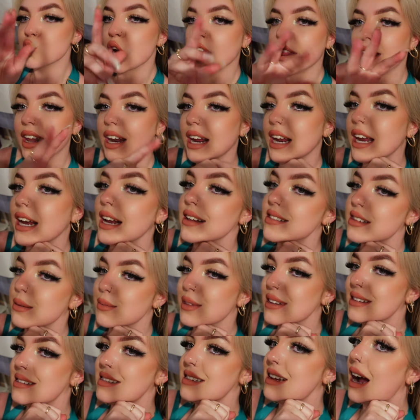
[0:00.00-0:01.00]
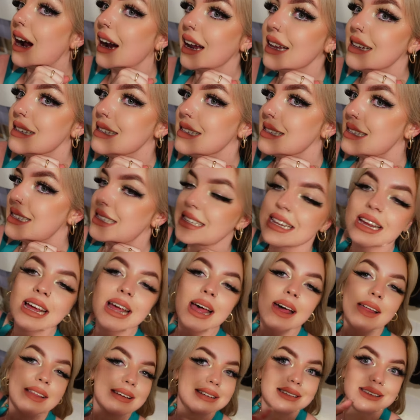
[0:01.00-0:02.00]
that I can get some of these youngins.
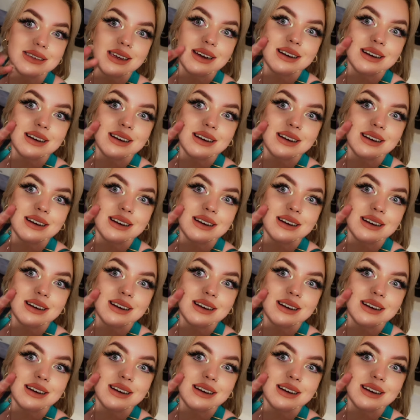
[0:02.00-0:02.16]
These